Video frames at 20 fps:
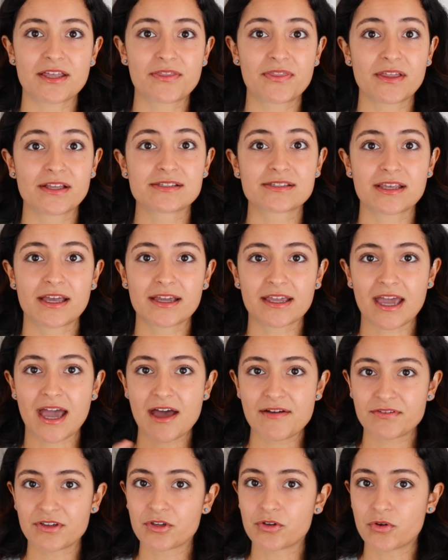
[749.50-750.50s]
things like
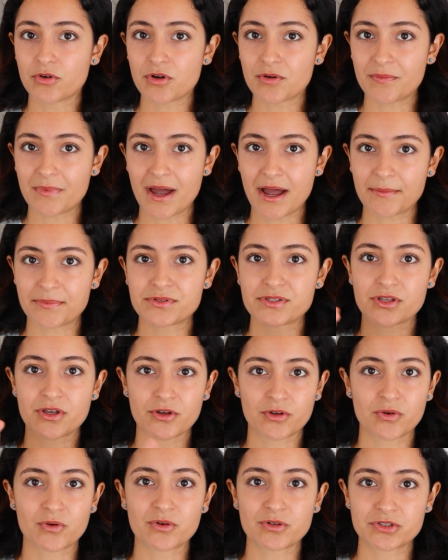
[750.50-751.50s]
having Google Maps,
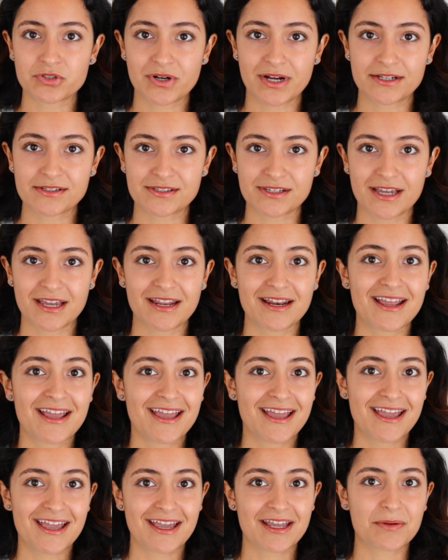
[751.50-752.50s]
Google Translate,
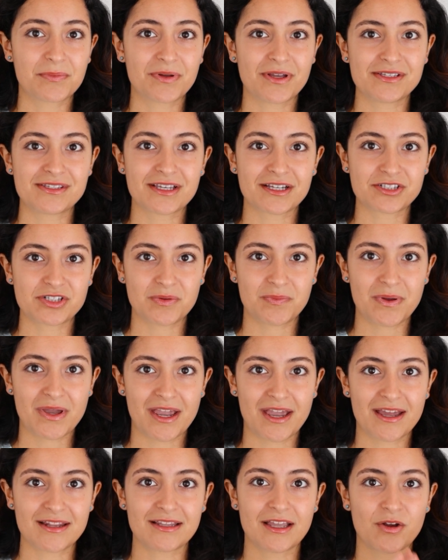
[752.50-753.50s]
in a place like
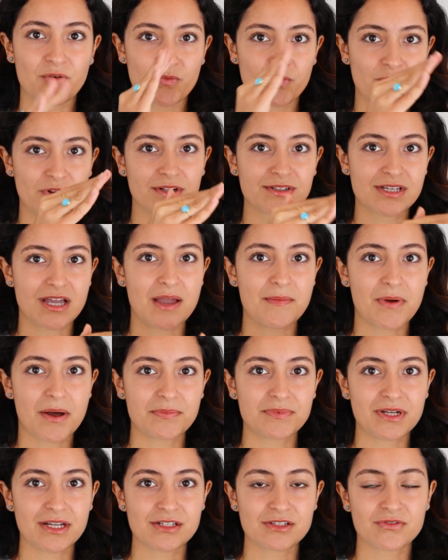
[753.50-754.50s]
Japan, like real-time
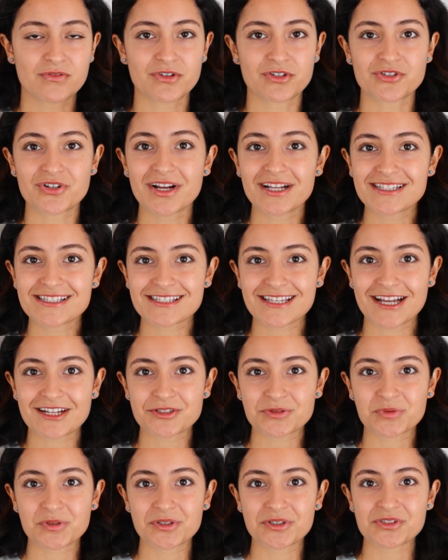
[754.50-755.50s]
updates for train
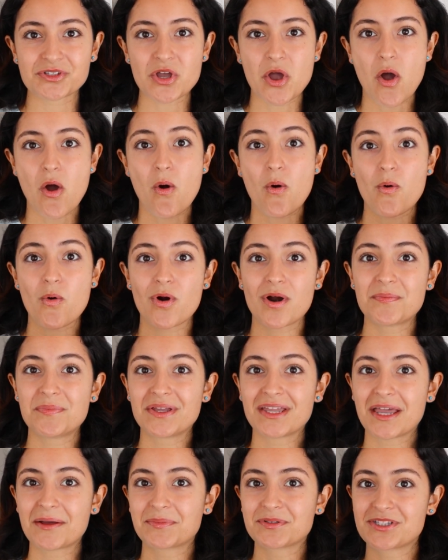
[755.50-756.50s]
schedules, or
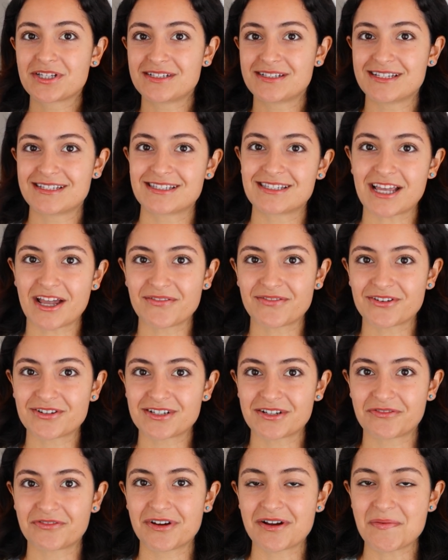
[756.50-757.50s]
being able to decipher
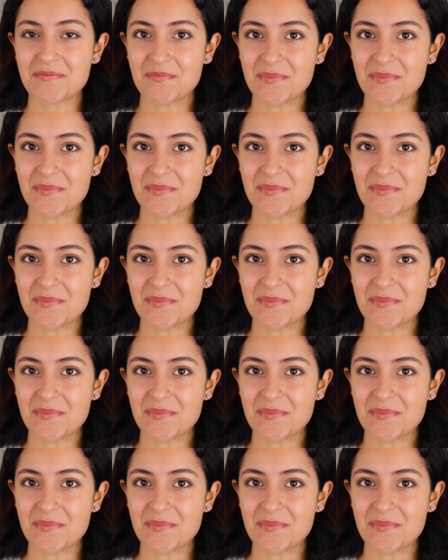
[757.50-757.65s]
different